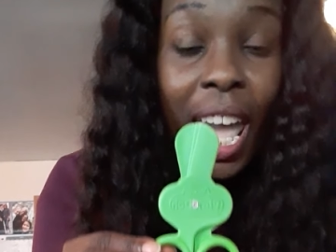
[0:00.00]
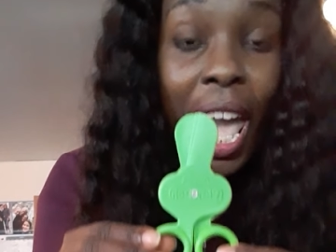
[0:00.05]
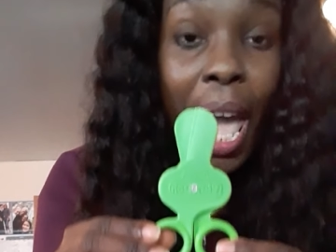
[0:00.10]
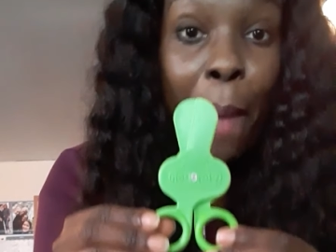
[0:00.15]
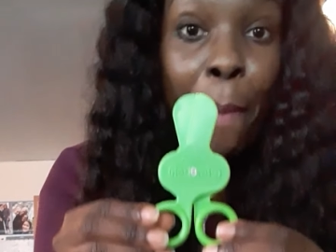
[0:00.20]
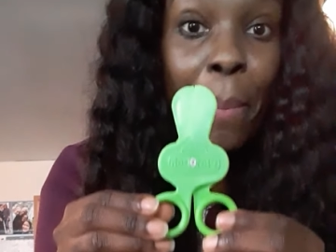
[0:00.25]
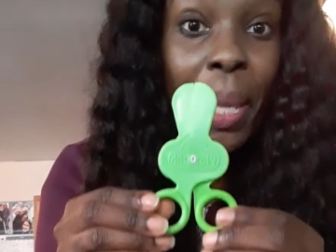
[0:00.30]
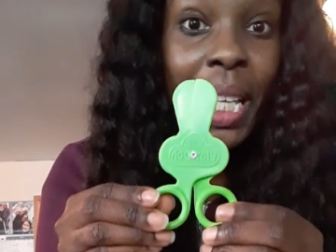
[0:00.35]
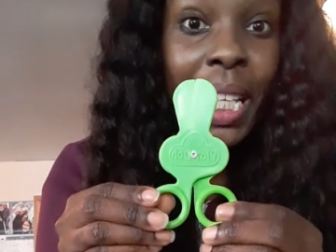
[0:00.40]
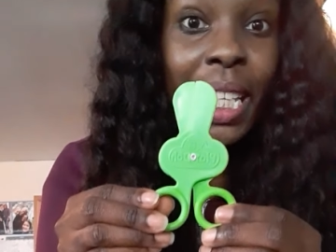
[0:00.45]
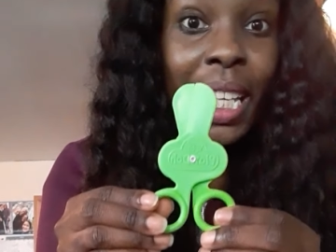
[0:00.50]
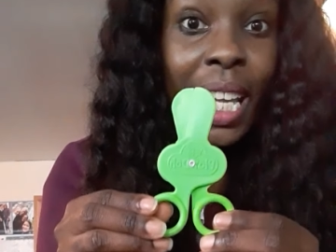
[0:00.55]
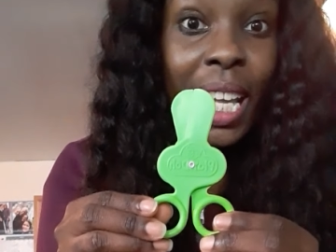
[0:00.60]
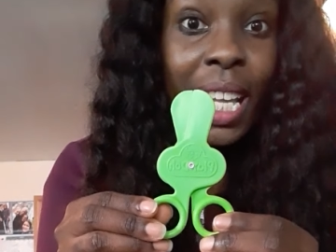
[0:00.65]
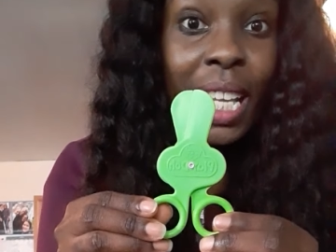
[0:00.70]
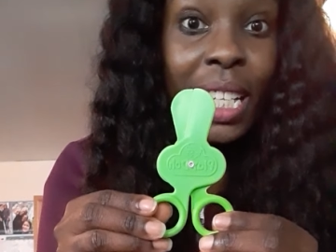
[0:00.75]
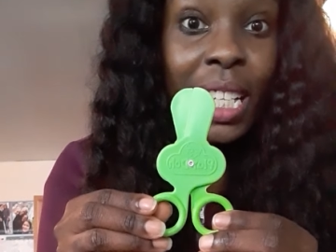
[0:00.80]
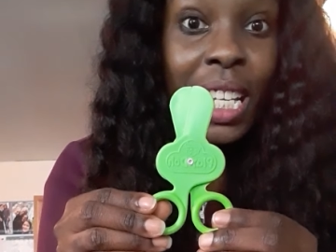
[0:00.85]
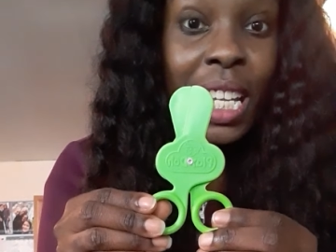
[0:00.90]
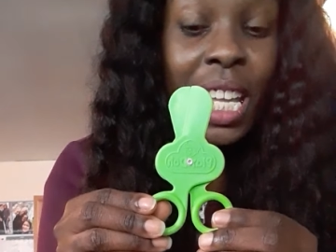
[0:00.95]
and
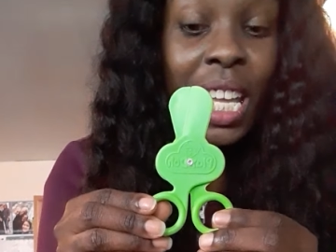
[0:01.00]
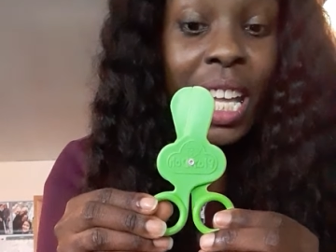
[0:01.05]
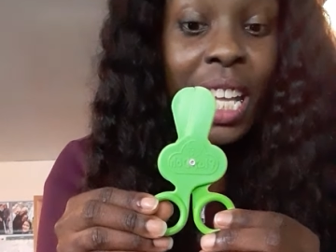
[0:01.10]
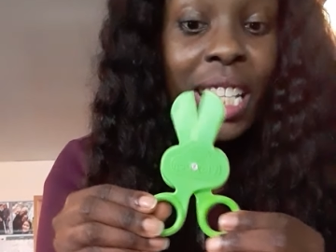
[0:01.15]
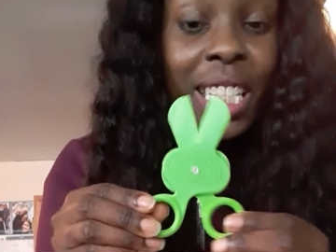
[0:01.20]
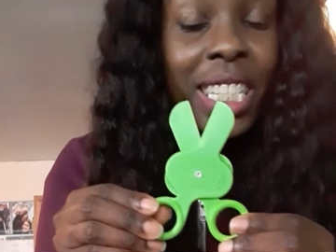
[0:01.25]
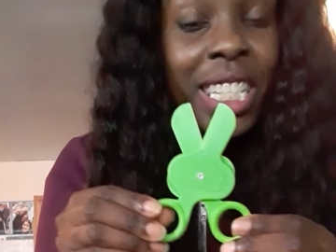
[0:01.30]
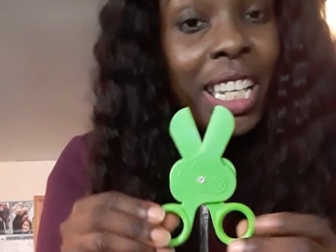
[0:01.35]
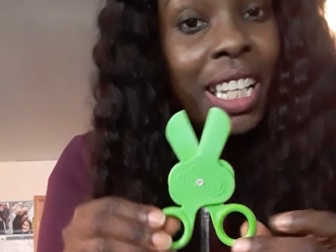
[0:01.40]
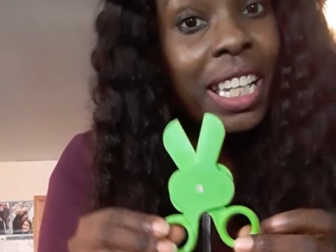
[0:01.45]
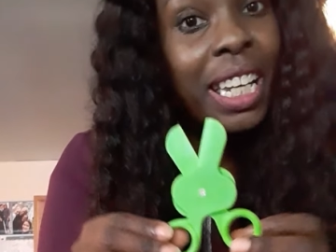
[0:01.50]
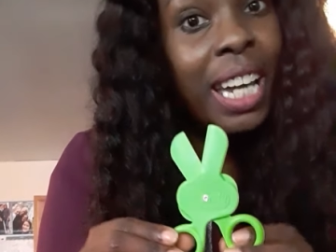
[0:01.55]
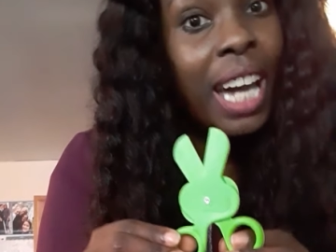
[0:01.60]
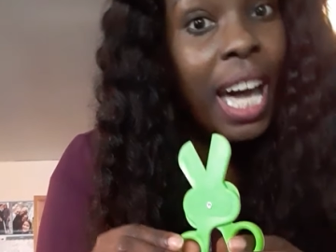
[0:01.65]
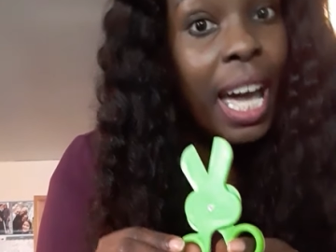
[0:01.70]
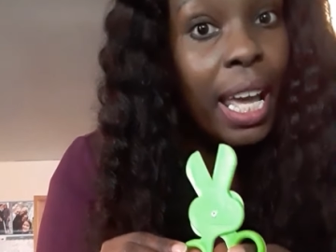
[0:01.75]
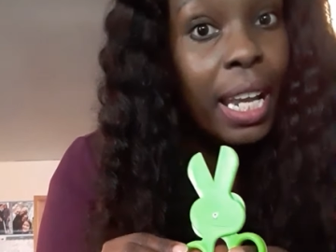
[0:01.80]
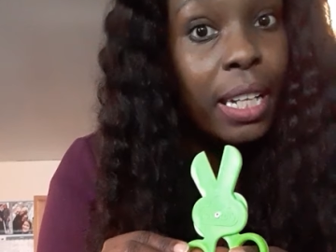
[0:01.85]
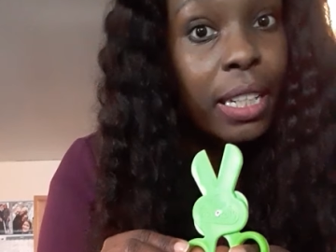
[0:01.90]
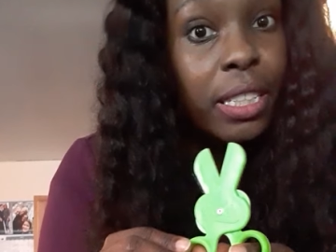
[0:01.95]
begin to
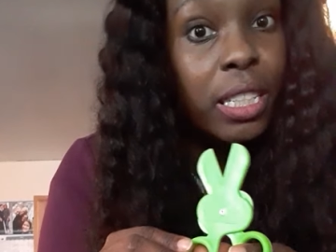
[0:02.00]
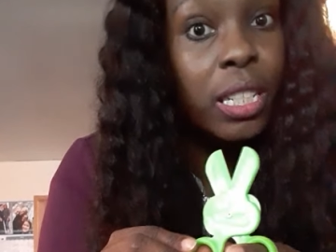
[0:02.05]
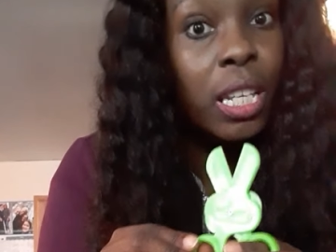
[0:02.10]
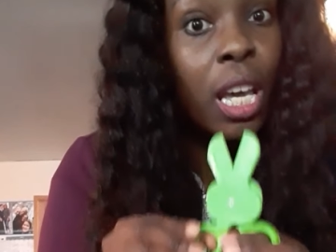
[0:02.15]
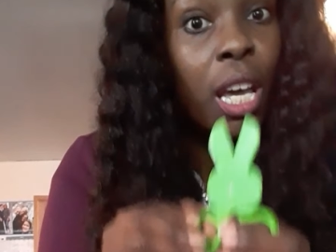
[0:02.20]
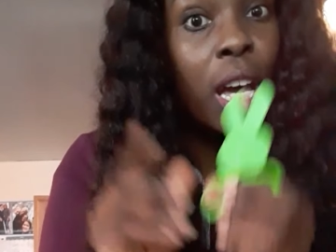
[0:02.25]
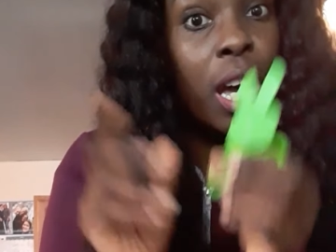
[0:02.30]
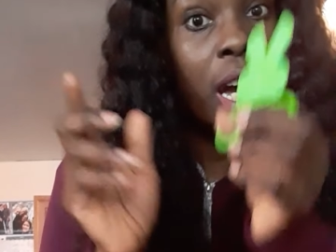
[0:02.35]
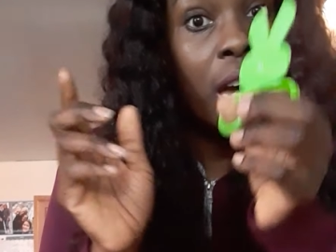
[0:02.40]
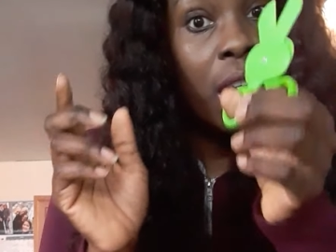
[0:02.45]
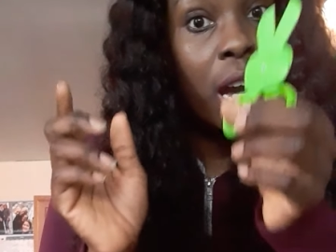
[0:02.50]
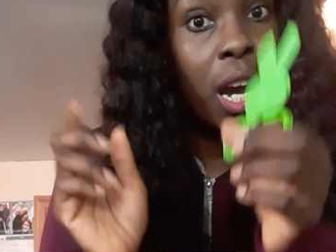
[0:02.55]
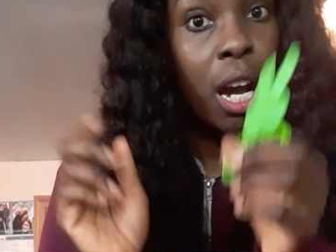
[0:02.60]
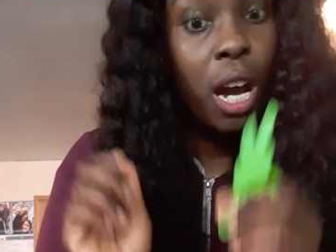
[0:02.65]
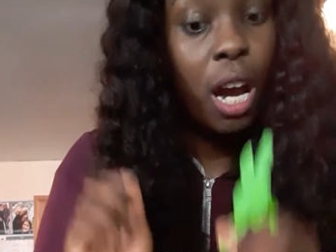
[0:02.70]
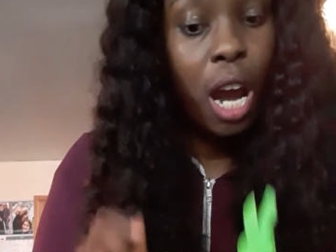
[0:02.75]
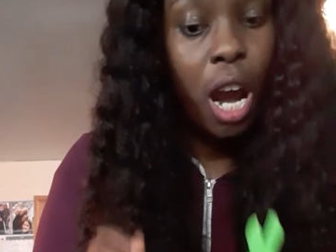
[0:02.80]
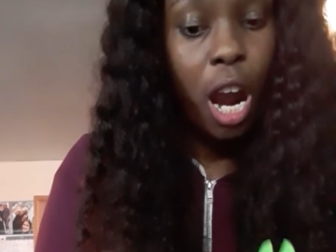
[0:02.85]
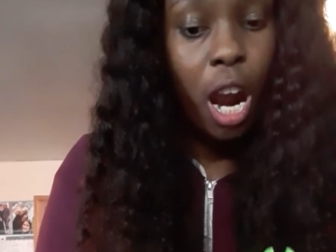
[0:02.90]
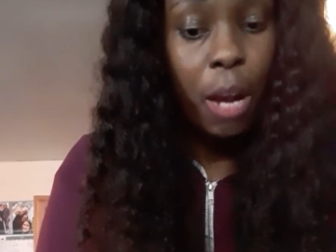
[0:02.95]
cut
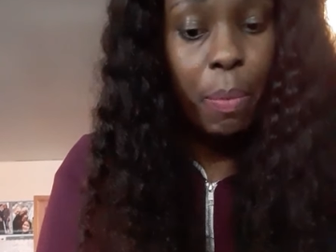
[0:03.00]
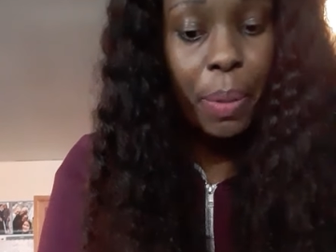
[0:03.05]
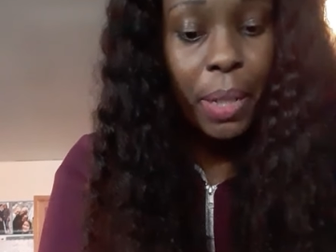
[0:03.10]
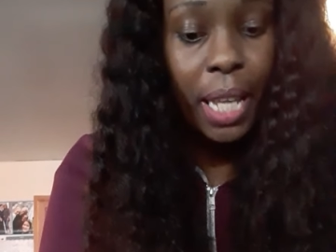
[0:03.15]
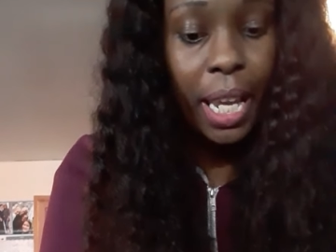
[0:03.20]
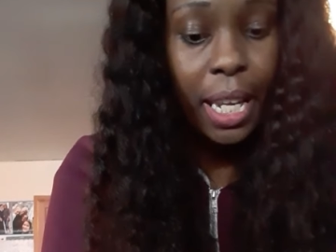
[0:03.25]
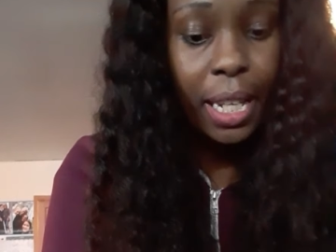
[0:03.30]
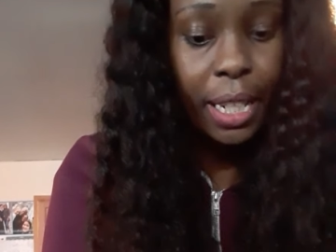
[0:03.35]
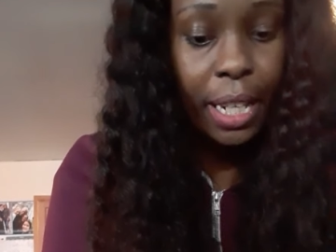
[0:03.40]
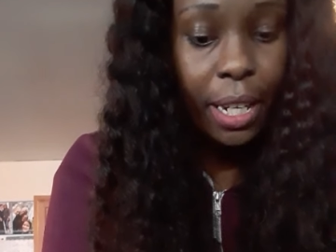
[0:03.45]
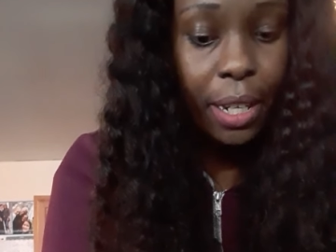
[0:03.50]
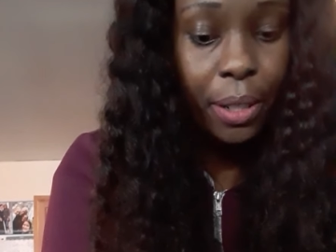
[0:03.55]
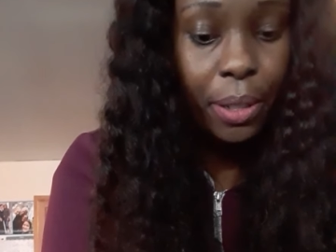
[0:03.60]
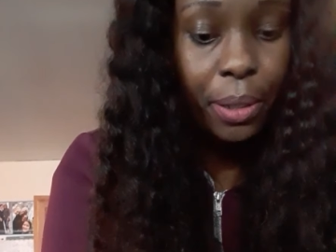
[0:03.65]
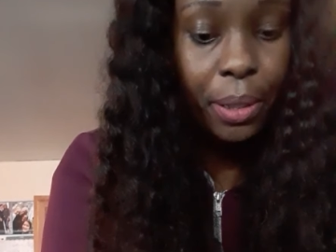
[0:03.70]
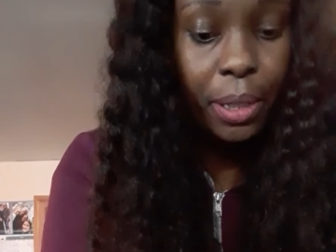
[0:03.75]
our Play-Doh.